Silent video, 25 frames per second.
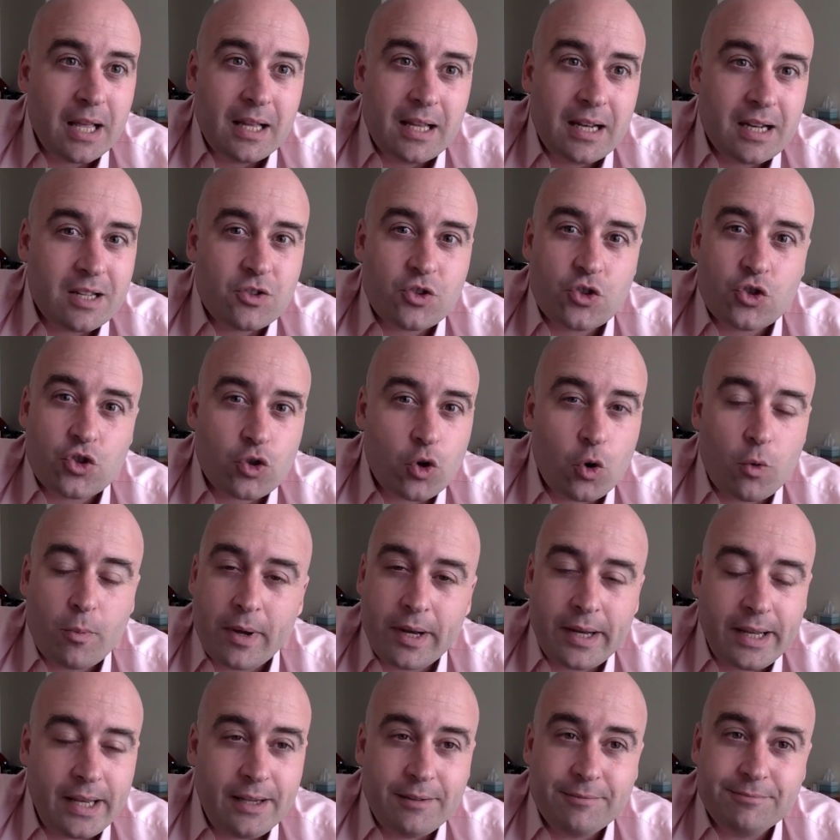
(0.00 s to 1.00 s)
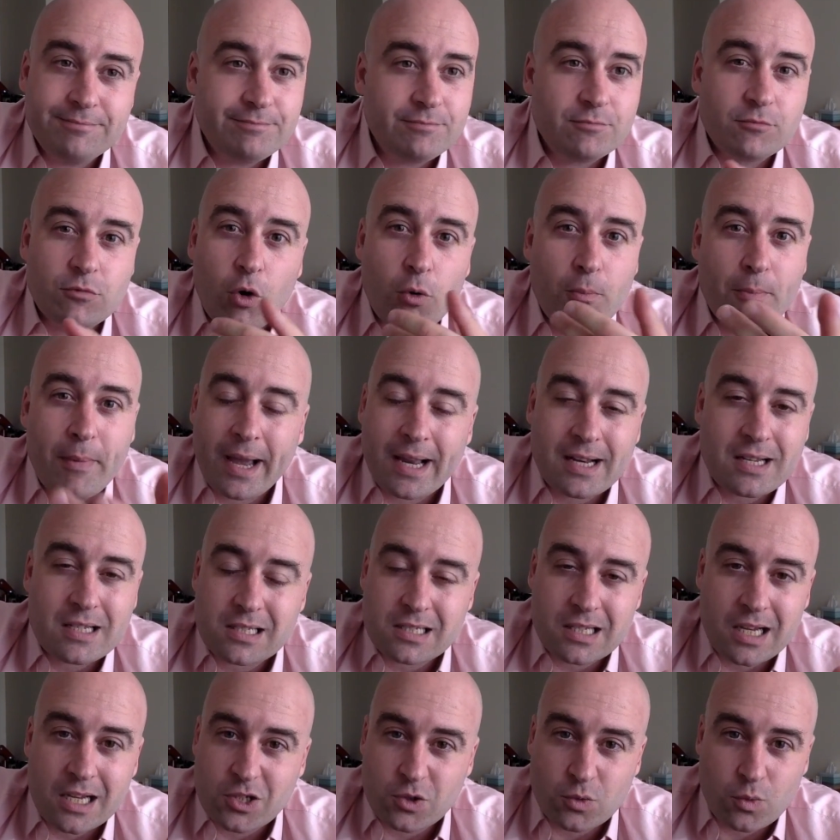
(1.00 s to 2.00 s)
It has so many
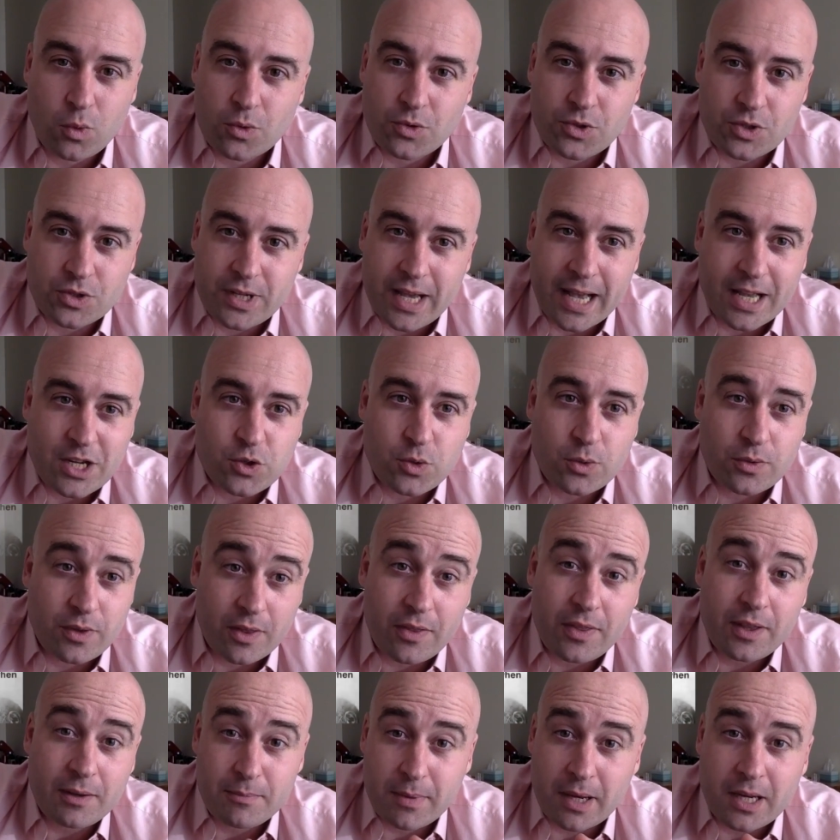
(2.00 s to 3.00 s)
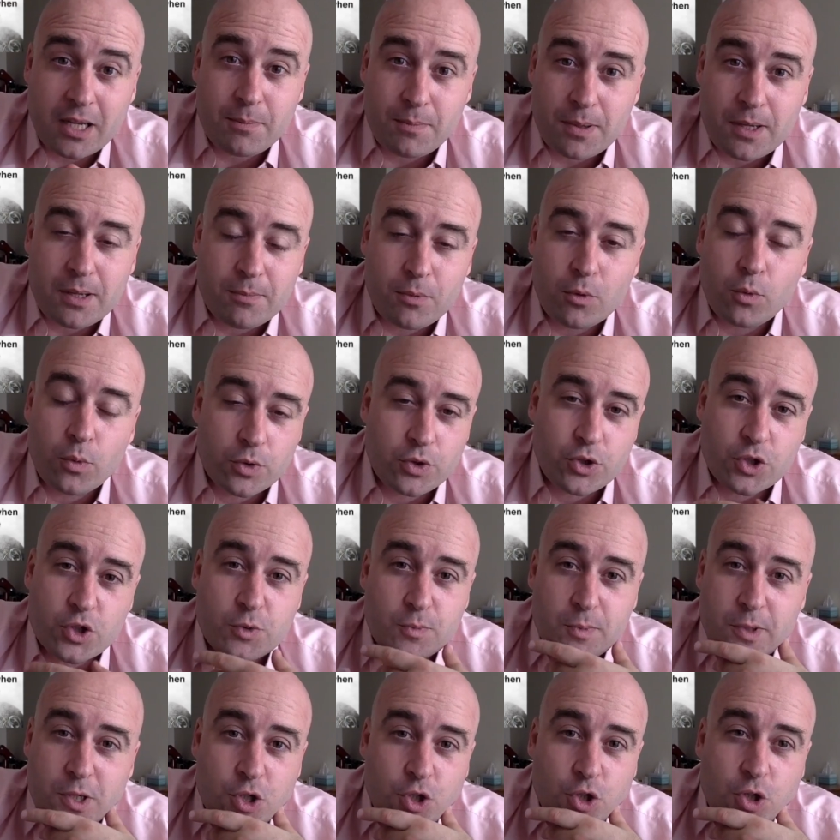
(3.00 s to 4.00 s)
romanticized quotes attached to it that I think many people would
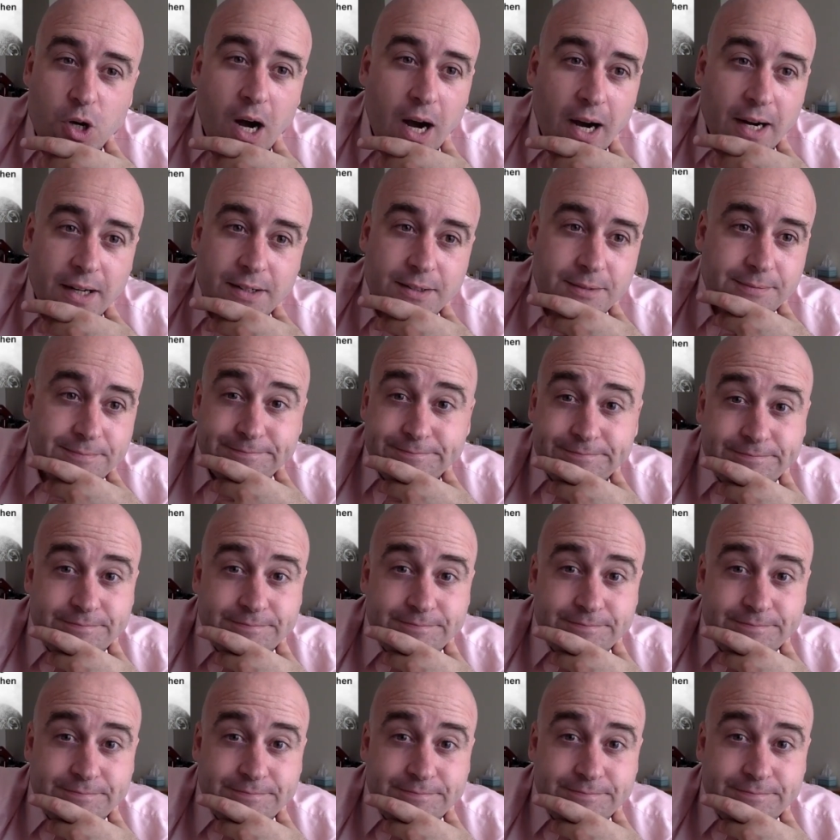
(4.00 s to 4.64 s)
just be shocked